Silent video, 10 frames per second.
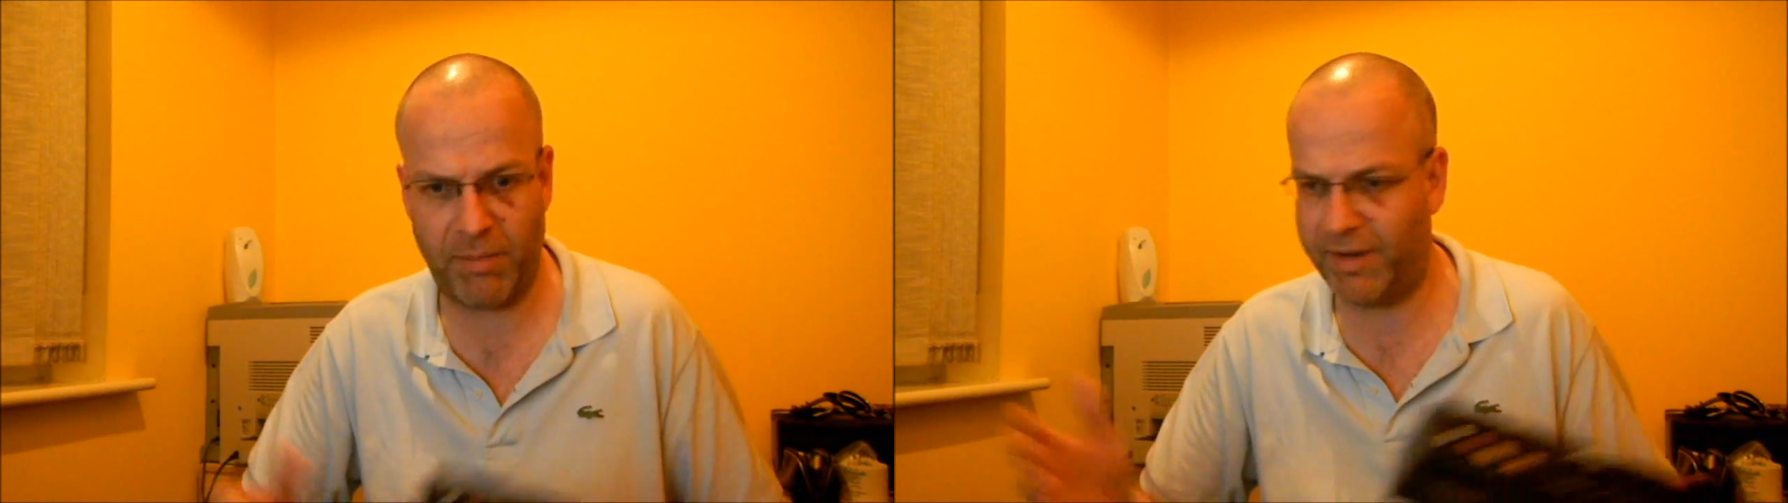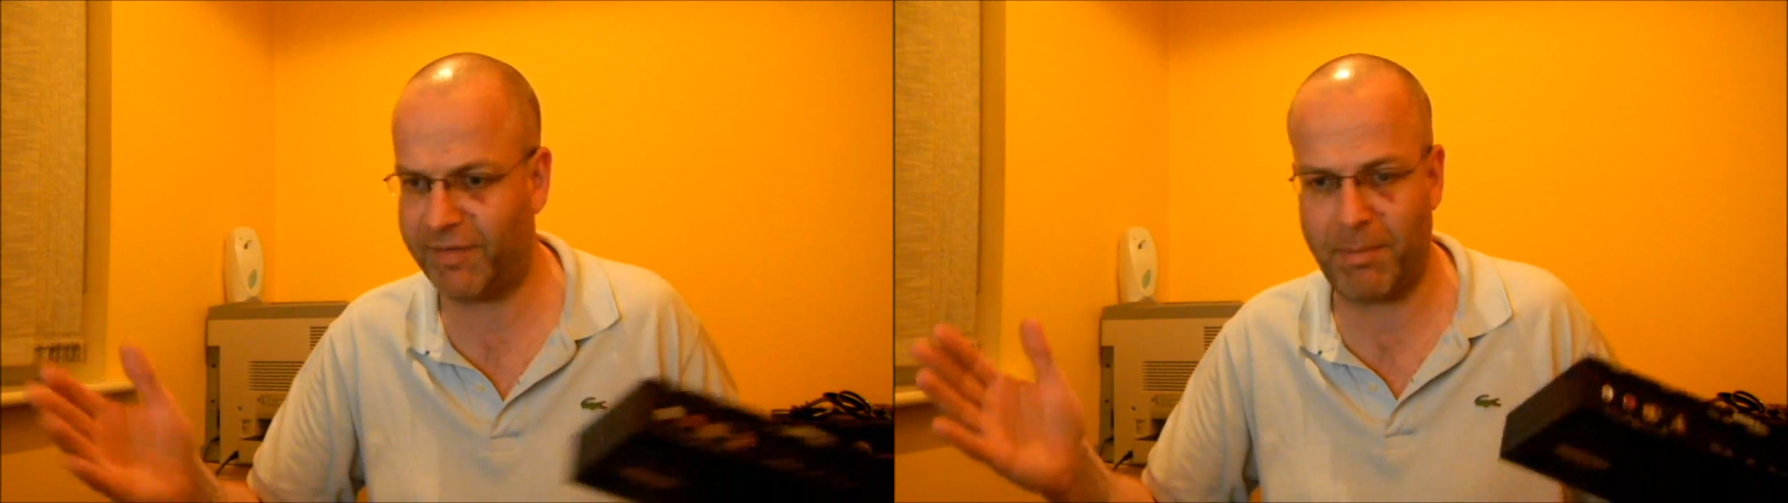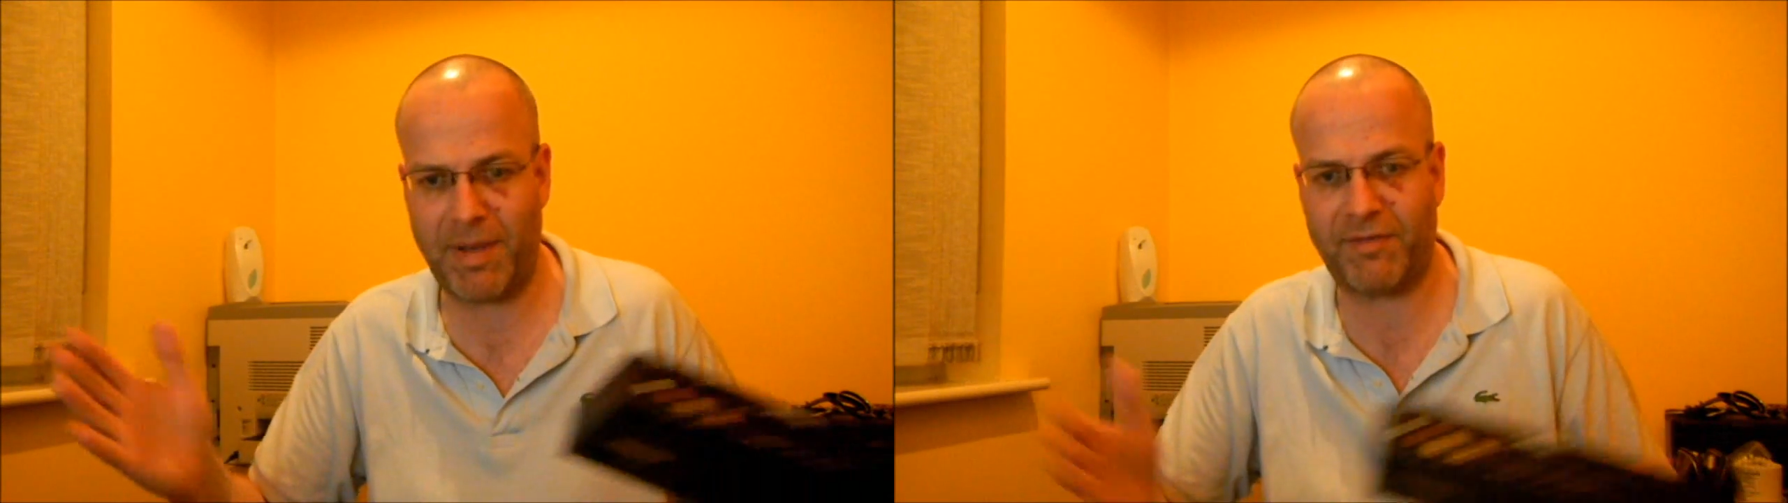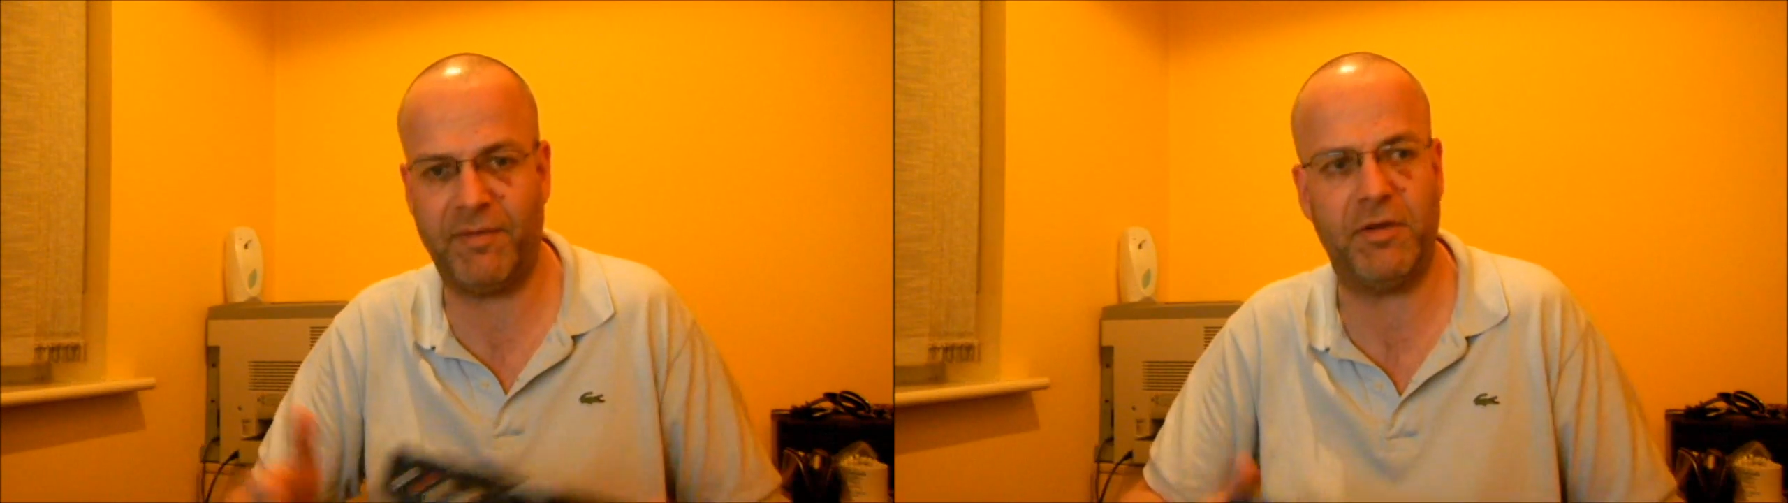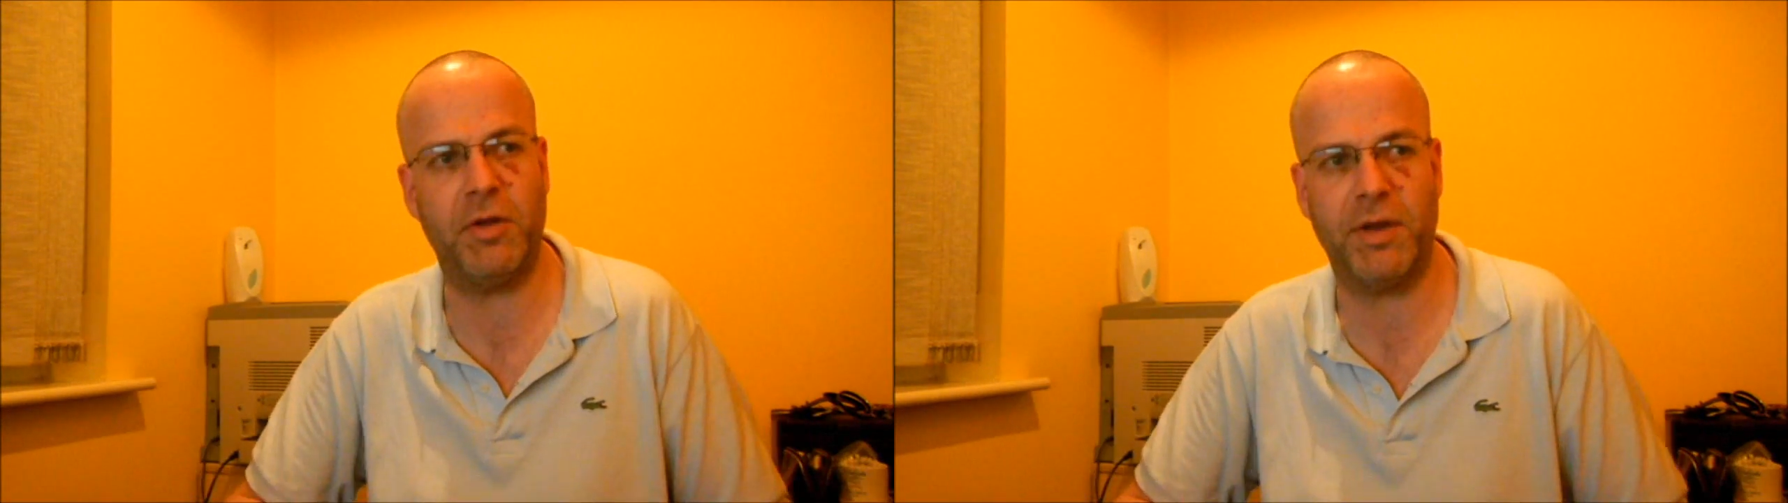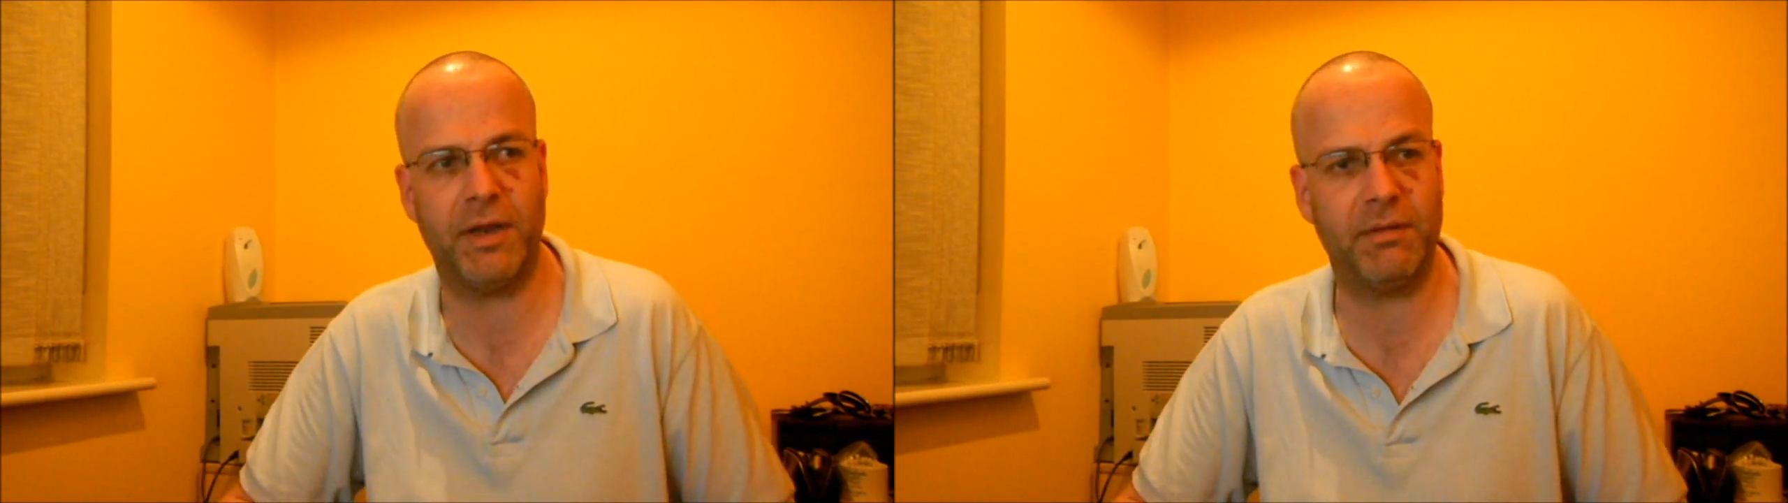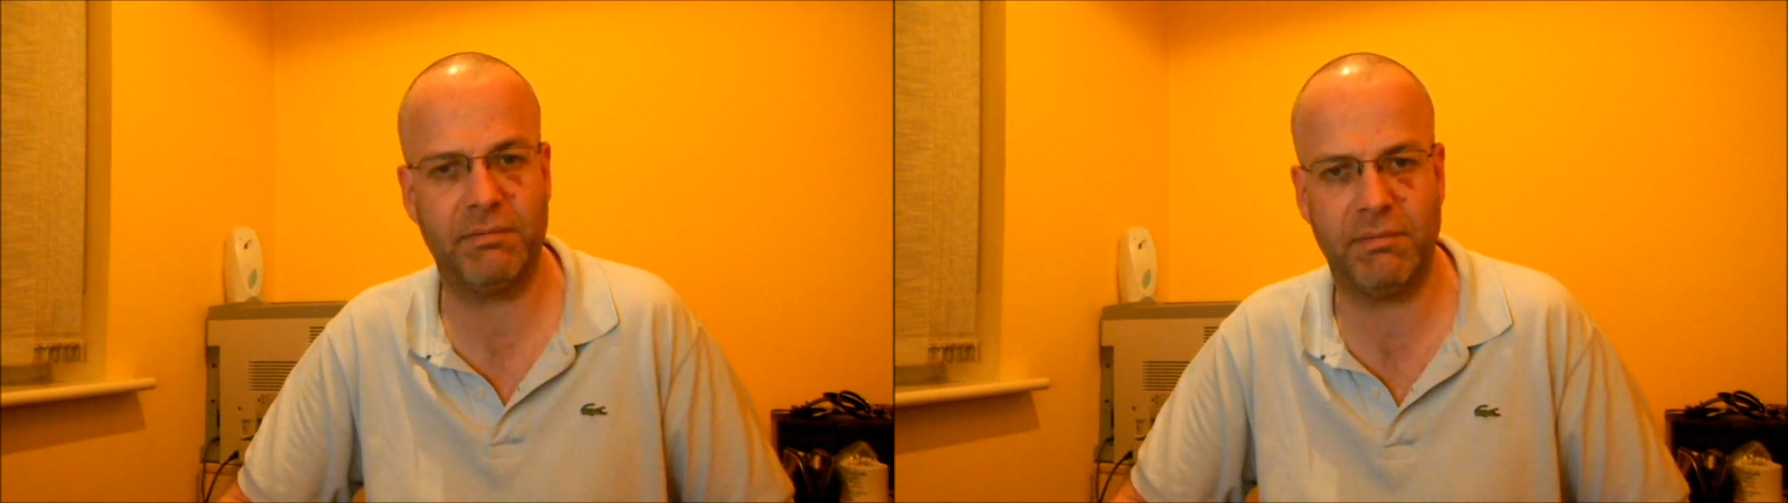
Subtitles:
I mean, that's a massive unit.